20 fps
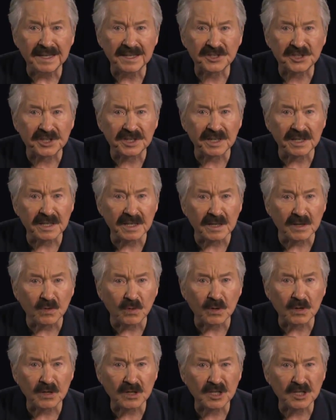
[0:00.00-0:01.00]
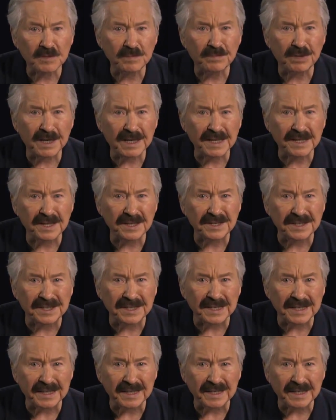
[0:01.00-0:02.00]
it's getting worse by the
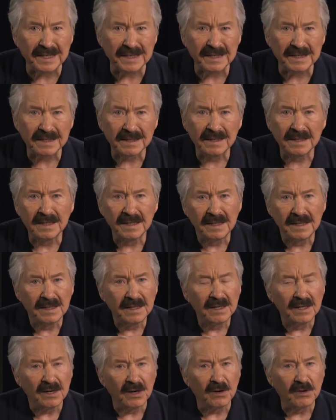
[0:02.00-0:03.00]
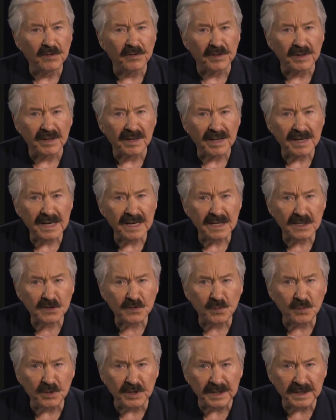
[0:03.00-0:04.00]
day. Over the
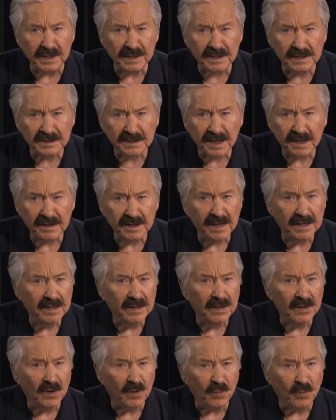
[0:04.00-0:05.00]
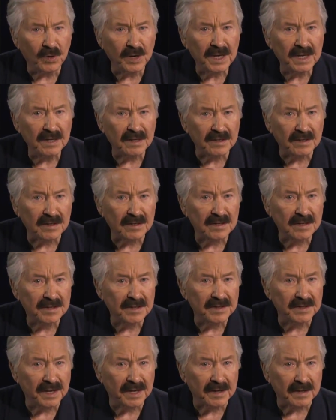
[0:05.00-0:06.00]
last weeks, we
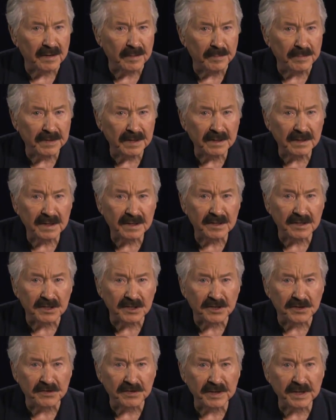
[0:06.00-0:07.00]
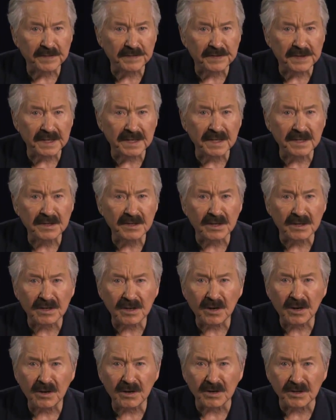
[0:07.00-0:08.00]
learned that America's drift into
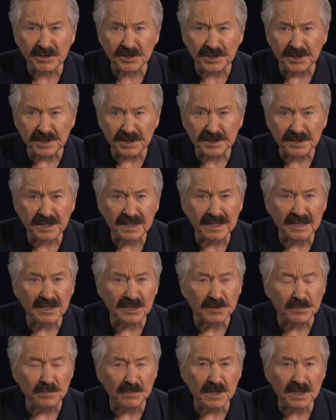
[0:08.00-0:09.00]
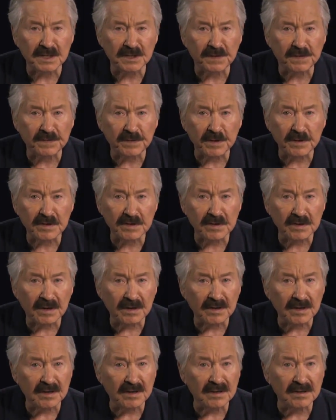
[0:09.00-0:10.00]
lawlessness is much further
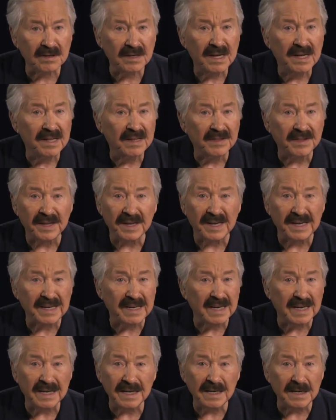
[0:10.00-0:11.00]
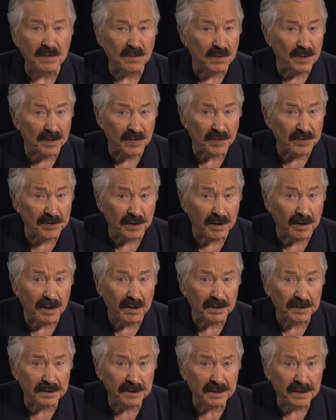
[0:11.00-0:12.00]
along than anyone
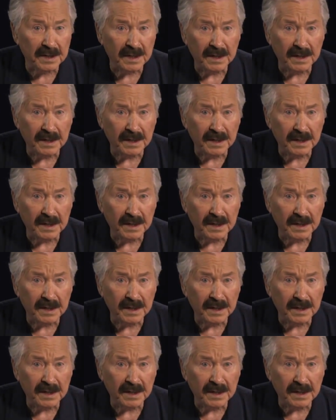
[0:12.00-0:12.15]
thought.